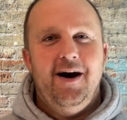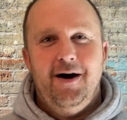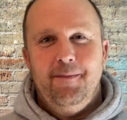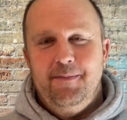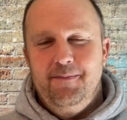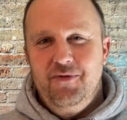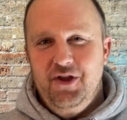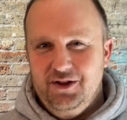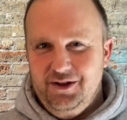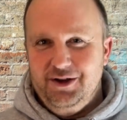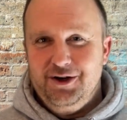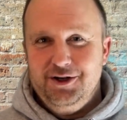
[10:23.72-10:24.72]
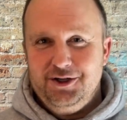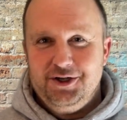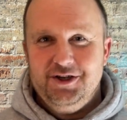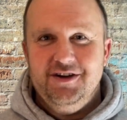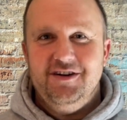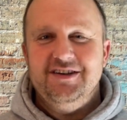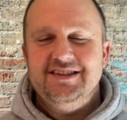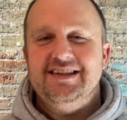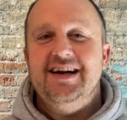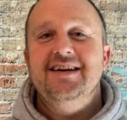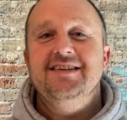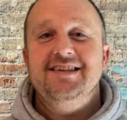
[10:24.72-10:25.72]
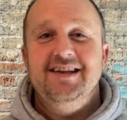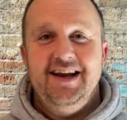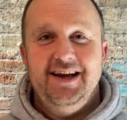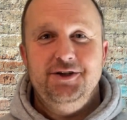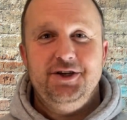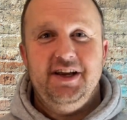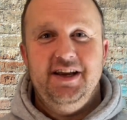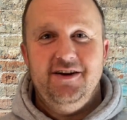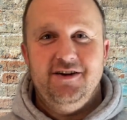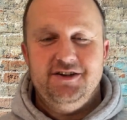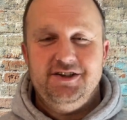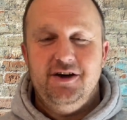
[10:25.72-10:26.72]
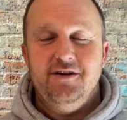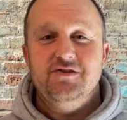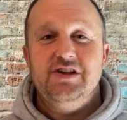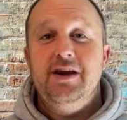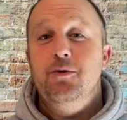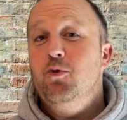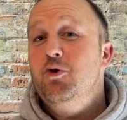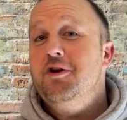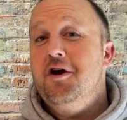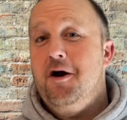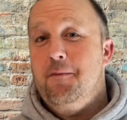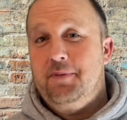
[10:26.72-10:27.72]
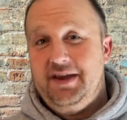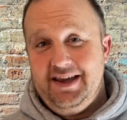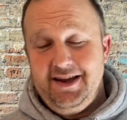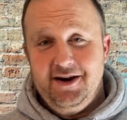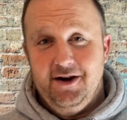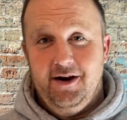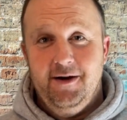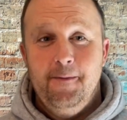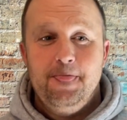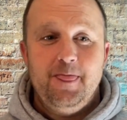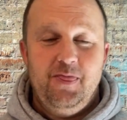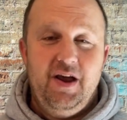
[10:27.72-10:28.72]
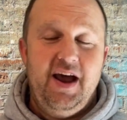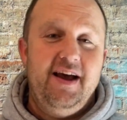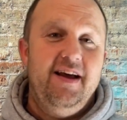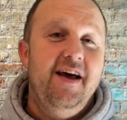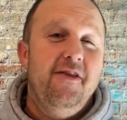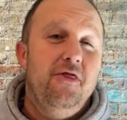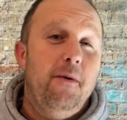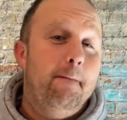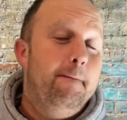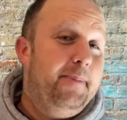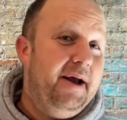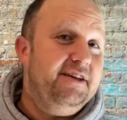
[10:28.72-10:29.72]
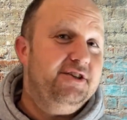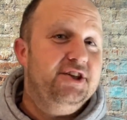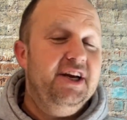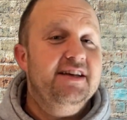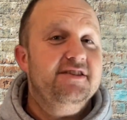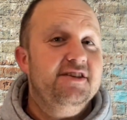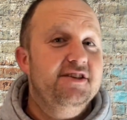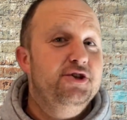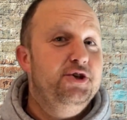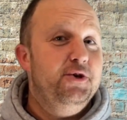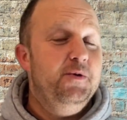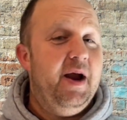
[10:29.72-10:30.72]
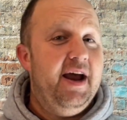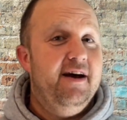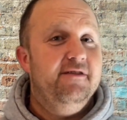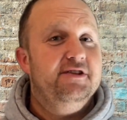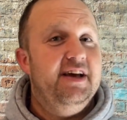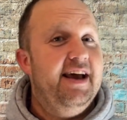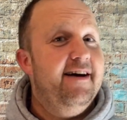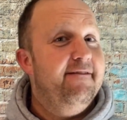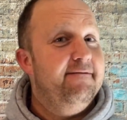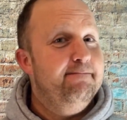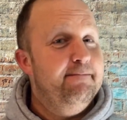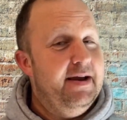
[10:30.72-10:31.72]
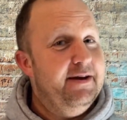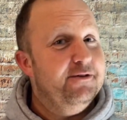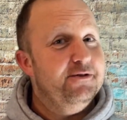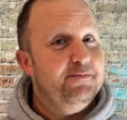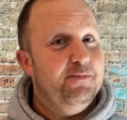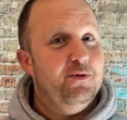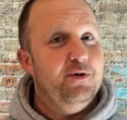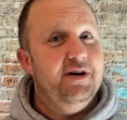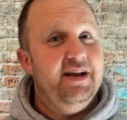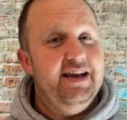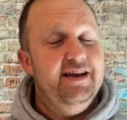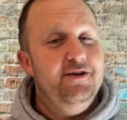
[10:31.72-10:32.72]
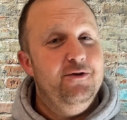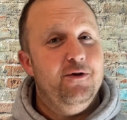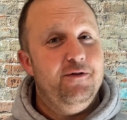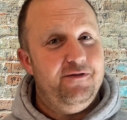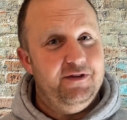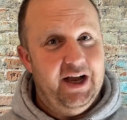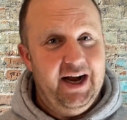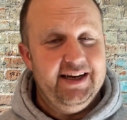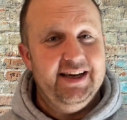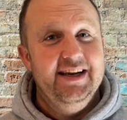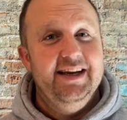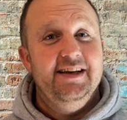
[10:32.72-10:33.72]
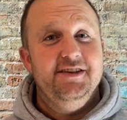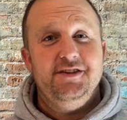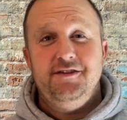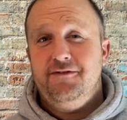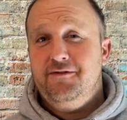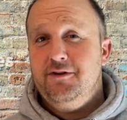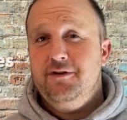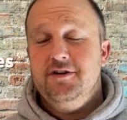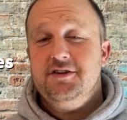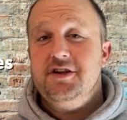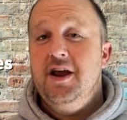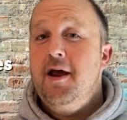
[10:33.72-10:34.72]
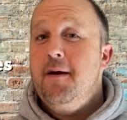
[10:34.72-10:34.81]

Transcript: a, the literature on science and educate ourselves, it would appear that the best chances you have to have males born in your flock is to first